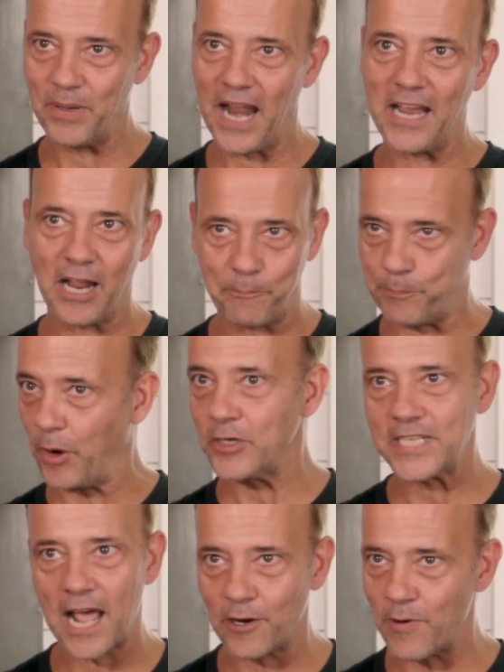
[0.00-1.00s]
but I got
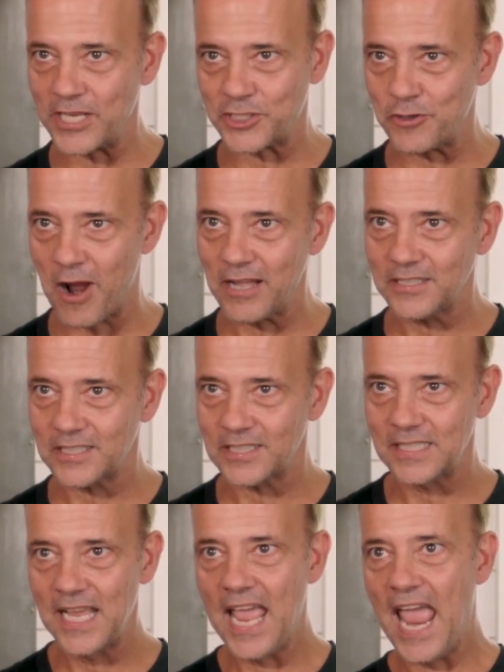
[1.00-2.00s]
burnt out of
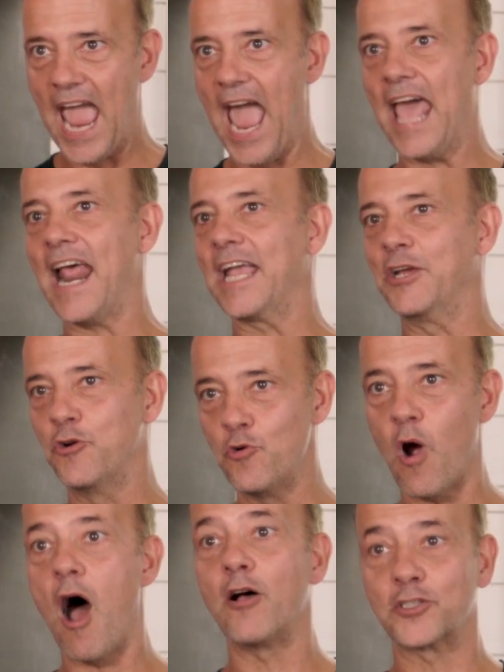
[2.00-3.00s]
restaurants, and I
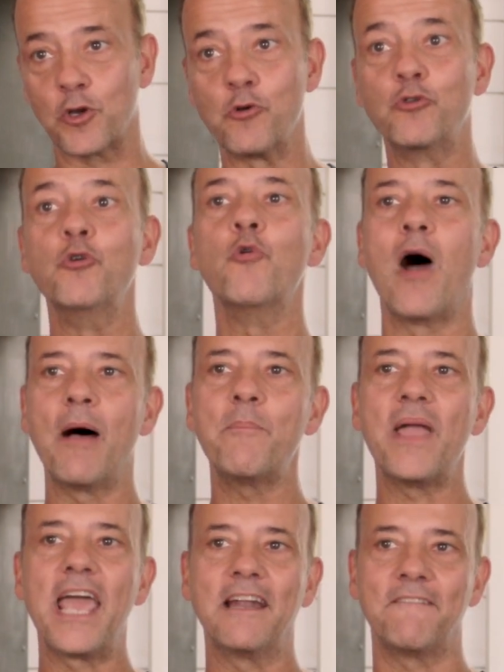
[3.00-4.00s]
also grew
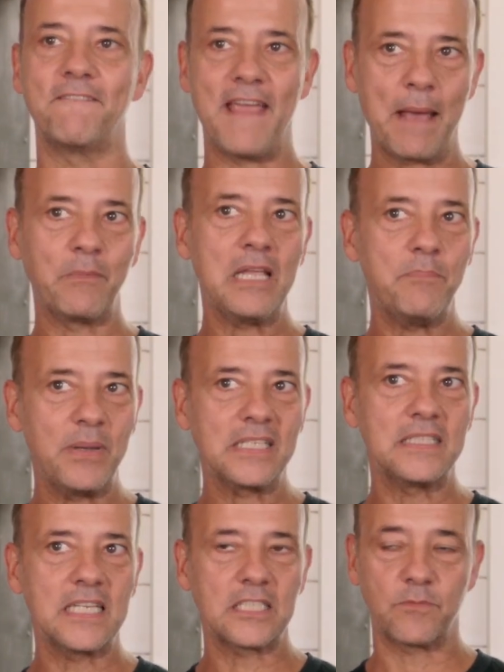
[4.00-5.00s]
up in a family
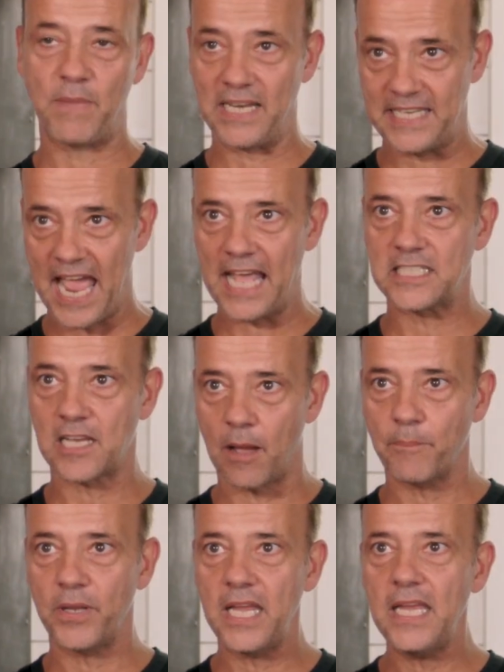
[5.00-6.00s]
business, my dad's
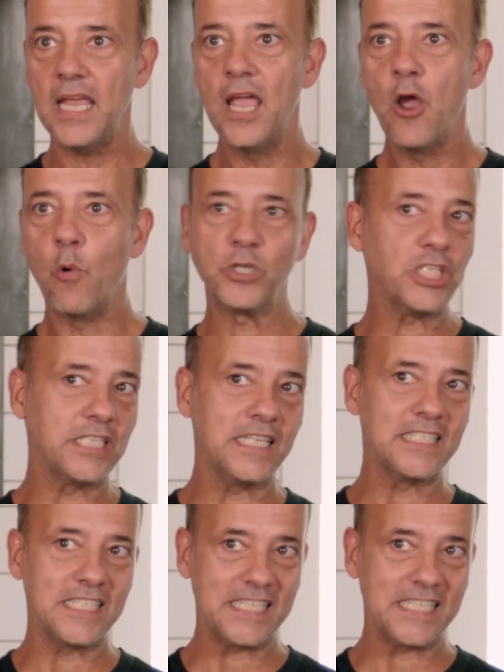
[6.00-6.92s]
company, which is in